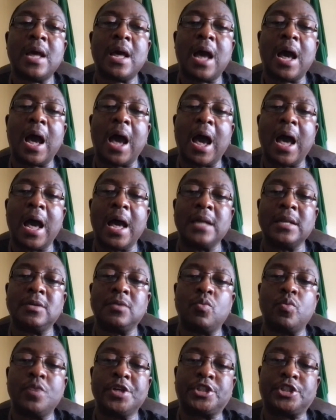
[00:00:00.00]

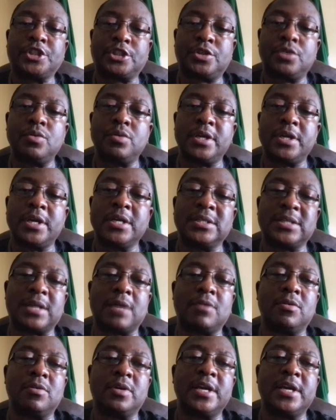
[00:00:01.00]
And we should
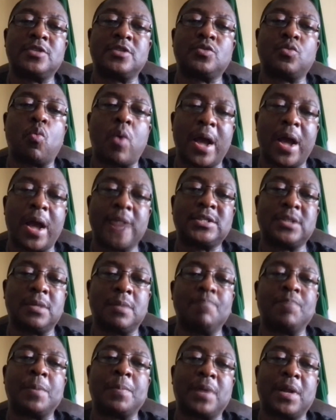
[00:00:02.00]
interrogate why
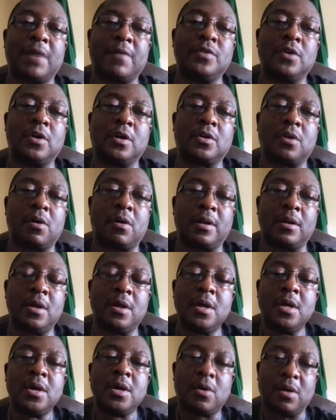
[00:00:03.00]
some people have not co-
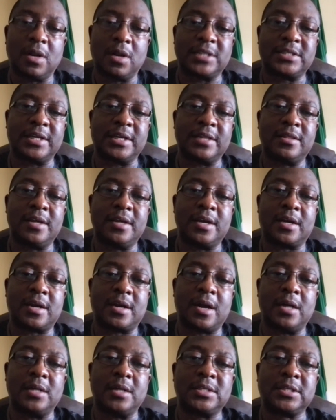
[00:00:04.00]
collected their
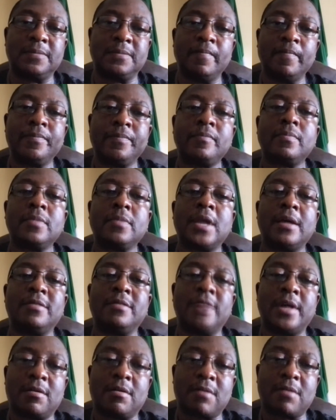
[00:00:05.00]
cards.
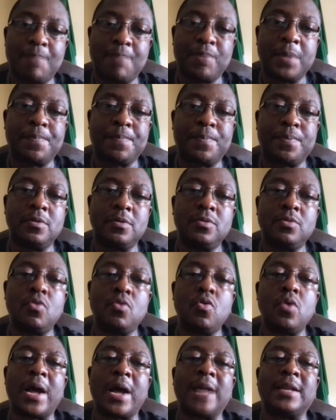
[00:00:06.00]
There are people
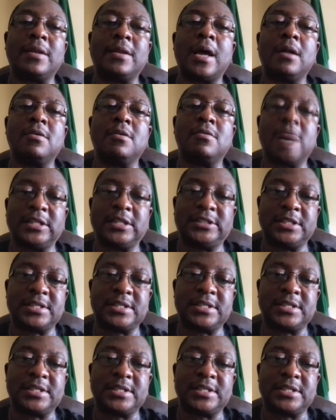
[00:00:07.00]
who had
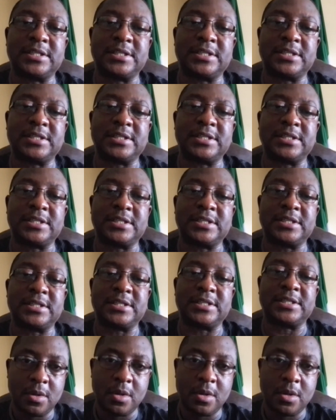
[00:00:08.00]
registered for now,